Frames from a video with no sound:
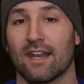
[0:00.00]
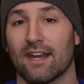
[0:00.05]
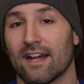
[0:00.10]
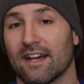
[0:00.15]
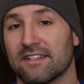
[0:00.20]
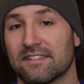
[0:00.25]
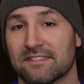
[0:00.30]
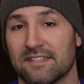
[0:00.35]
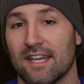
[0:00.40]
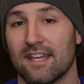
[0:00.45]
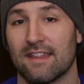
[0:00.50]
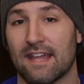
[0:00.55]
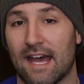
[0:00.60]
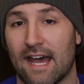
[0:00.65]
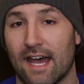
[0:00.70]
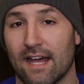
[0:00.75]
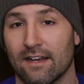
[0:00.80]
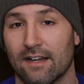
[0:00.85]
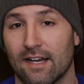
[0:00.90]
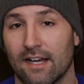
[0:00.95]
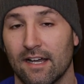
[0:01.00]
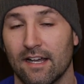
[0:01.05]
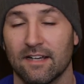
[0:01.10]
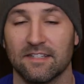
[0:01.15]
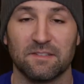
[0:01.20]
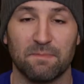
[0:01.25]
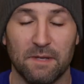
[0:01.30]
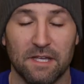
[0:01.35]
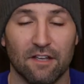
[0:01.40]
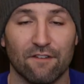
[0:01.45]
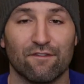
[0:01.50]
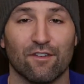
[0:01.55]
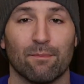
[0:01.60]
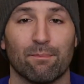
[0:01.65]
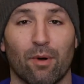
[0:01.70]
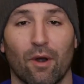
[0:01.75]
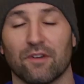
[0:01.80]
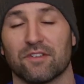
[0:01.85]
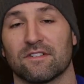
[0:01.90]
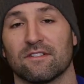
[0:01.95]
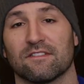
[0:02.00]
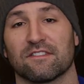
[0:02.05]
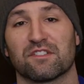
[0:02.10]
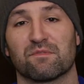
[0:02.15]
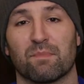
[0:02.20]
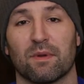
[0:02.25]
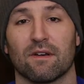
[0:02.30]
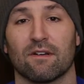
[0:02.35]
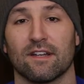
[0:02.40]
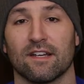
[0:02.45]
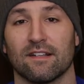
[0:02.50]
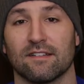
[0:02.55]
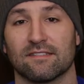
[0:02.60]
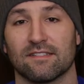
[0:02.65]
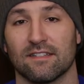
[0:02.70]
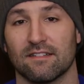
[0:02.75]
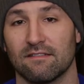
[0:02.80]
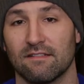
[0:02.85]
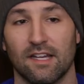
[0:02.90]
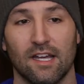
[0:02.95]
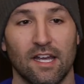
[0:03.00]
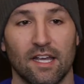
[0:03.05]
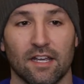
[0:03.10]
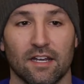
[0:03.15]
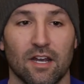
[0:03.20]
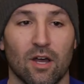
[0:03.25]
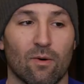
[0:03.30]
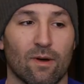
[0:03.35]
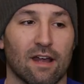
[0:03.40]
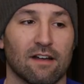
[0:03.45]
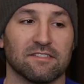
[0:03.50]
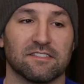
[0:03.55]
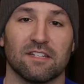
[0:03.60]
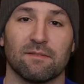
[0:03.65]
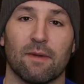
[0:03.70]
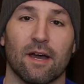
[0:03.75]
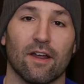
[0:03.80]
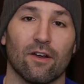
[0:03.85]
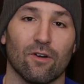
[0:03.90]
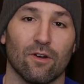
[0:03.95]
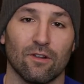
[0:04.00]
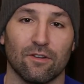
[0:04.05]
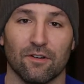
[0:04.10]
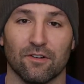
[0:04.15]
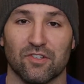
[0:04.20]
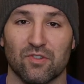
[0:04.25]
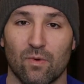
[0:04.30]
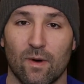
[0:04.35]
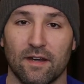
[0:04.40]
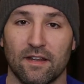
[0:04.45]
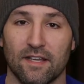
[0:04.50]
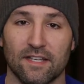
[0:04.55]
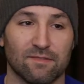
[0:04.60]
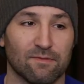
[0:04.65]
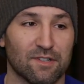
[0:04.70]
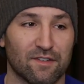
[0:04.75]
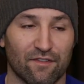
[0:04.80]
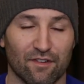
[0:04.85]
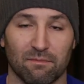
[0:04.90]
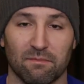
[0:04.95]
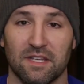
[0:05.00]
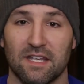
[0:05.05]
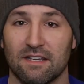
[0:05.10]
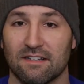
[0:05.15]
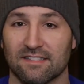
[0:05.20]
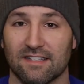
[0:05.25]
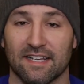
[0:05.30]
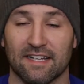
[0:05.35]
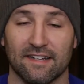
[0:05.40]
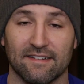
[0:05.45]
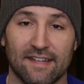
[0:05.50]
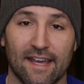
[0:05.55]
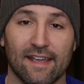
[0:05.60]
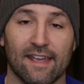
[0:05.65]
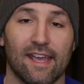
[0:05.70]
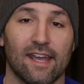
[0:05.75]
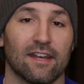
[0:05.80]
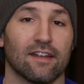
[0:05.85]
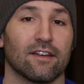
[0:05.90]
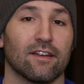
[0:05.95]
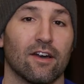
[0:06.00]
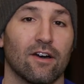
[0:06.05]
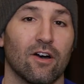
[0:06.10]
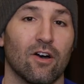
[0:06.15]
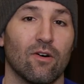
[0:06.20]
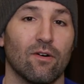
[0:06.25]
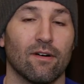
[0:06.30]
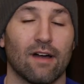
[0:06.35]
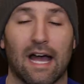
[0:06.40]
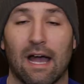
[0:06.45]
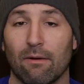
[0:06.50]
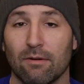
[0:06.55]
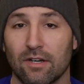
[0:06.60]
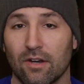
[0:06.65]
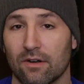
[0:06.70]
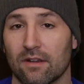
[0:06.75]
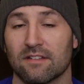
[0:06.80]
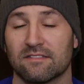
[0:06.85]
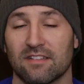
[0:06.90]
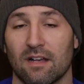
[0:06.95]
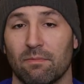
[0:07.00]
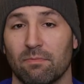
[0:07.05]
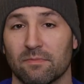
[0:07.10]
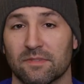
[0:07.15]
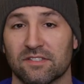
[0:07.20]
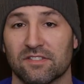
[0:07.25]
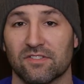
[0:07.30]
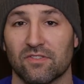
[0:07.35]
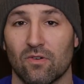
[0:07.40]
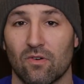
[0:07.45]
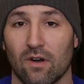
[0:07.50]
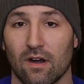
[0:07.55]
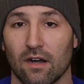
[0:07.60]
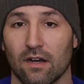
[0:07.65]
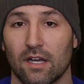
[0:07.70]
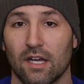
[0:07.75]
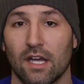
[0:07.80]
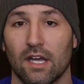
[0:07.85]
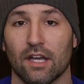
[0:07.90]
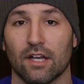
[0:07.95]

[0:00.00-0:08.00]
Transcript: And I say that speaking from personal experience and you know when i was in my earlier 20s which for me is like a decade ago i would go to the supplement store